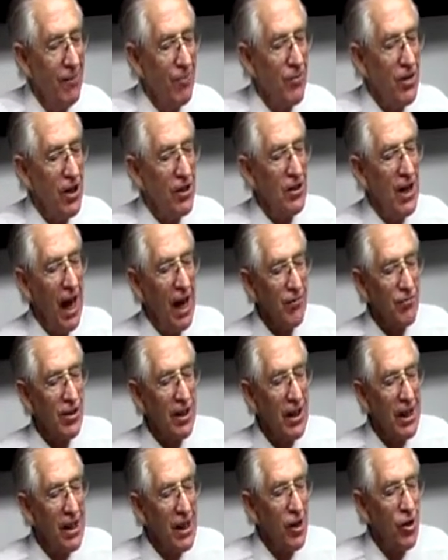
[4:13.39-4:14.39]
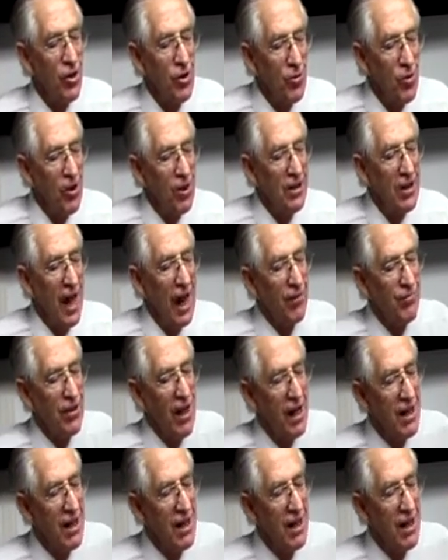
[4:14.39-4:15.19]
So you have to hear the word, you have to